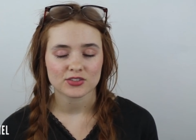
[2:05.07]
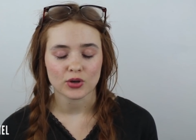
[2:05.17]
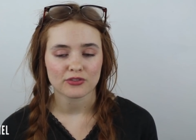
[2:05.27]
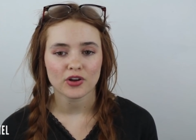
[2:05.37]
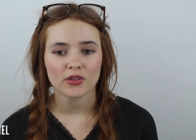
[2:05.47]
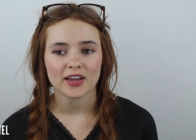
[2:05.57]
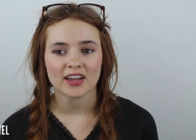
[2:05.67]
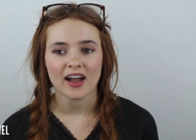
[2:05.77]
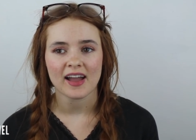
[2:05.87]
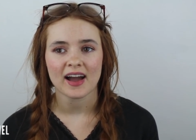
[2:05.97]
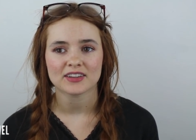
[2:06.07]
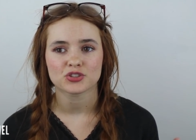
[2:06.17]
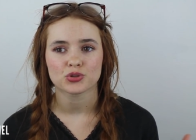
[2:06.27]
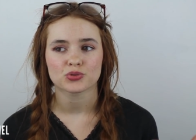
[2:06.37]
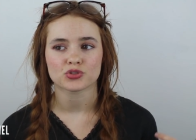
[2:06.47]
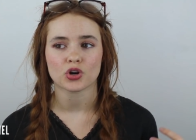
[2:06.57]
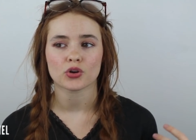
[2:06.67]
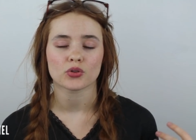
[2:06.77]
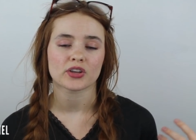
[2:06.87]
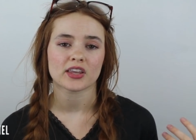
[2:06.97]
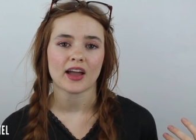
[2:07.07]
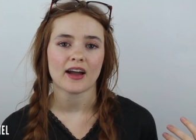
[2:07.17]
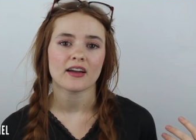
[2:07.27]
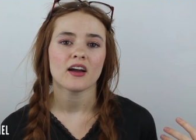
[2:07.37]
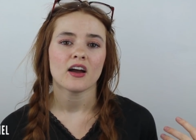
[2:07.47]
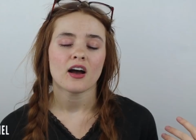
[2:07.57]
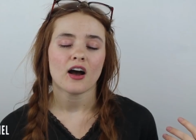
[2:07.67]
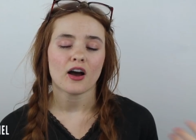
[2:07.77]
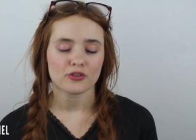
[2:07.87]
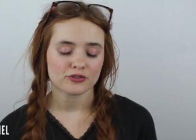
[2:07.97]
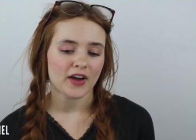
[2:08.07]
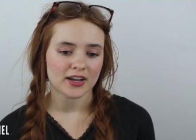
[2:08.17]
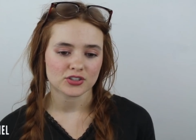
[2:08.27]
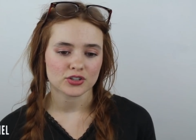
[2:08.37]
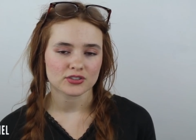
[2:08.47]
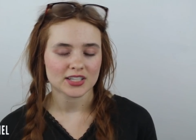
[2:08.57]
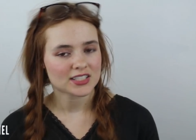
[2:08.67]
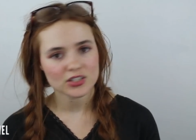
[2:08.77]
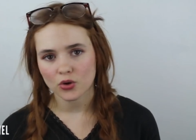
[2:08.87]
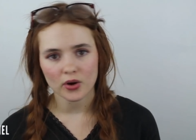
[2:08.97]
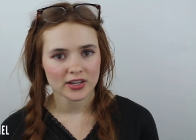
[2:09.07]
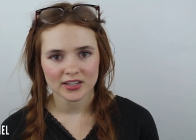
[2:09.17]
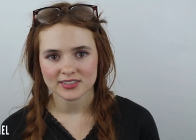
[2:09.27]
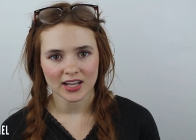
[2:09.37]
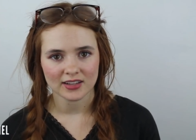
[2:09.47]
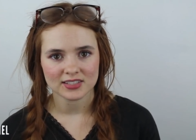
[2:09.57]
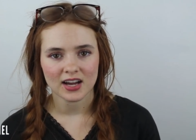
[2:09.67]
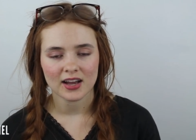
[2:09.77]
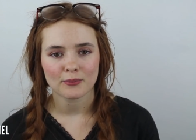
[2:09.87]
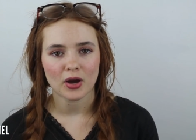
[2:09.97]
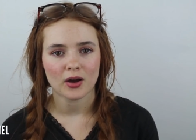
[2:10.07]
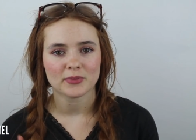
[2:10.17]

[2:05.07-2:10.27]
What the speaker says: So I felt like I had to start looking at other factors. I didn't go on it a second time.